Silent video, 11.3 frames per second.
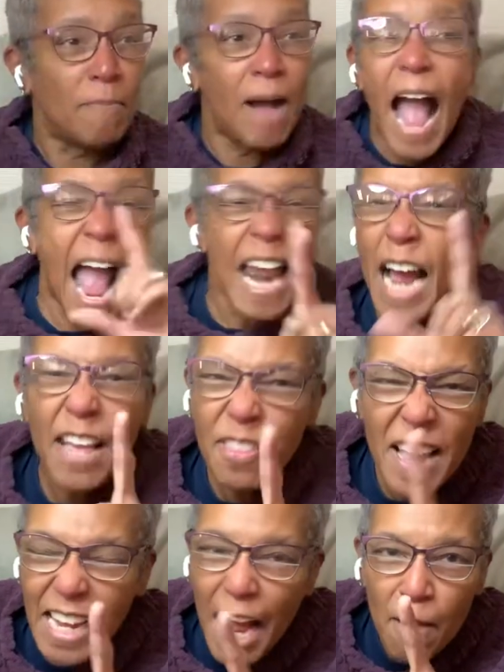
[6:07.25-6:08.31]
And I
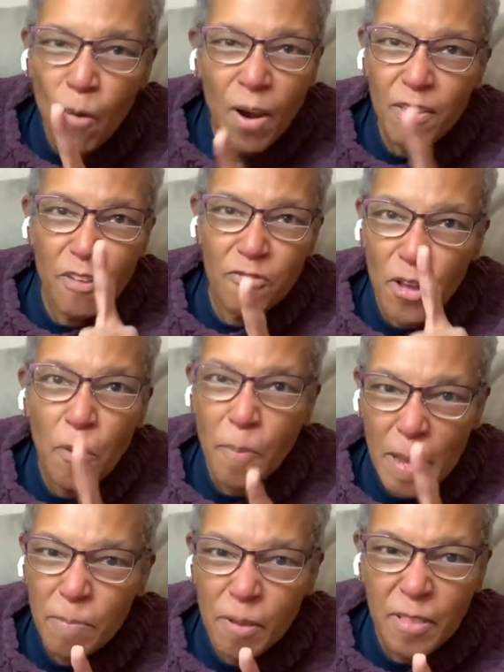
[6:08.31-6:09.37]
think I'm one of the few
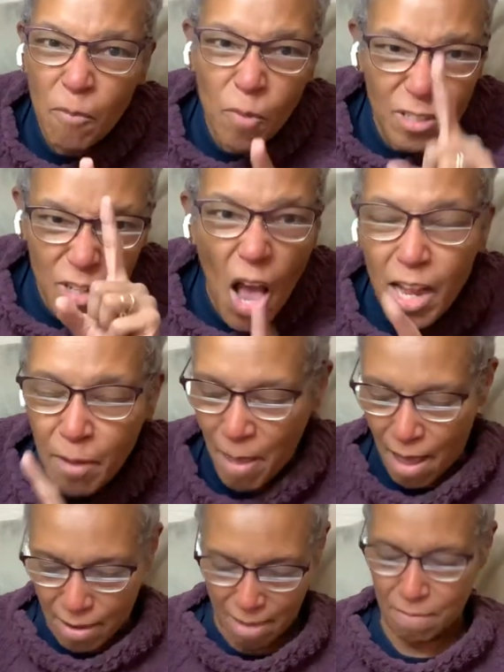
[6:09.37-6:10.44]
people that will talk
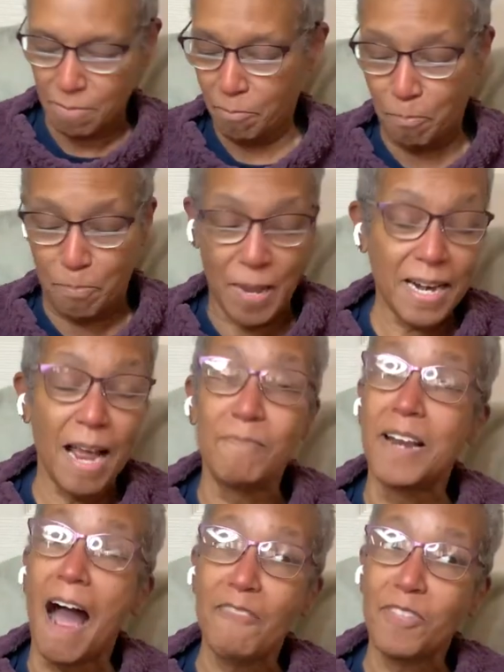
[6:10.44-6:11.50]
about it. But I'm
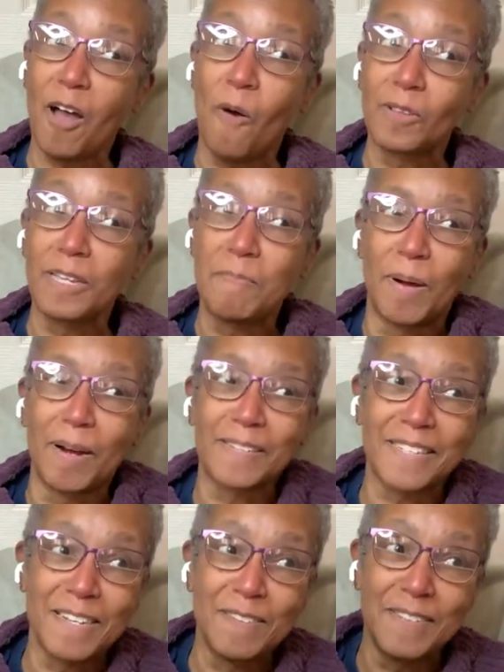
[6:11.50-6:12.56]
not the only
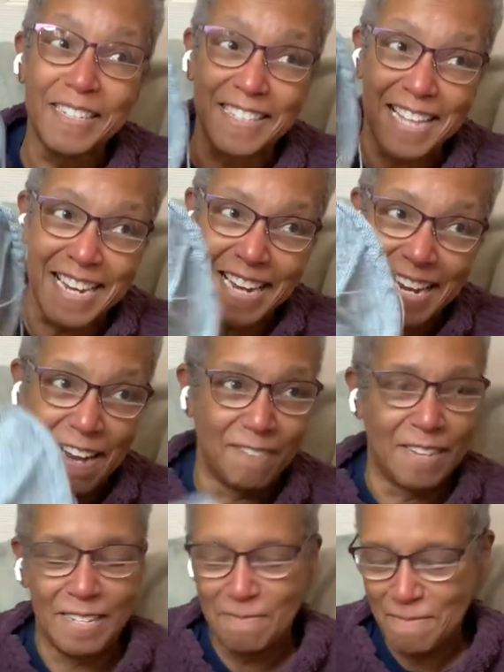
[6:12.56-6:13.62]
person who is thinking of
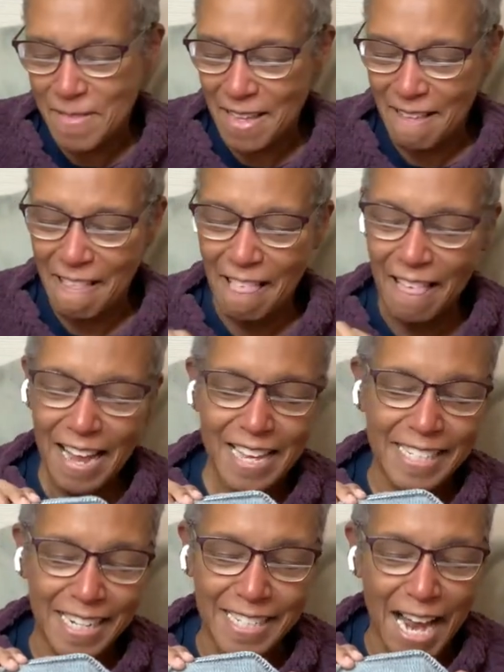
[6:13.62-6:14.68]
it.
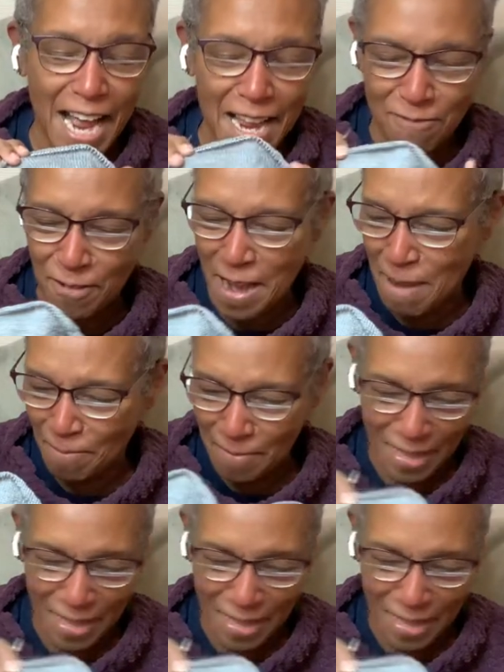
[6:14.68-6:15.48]
It's a diaphragm.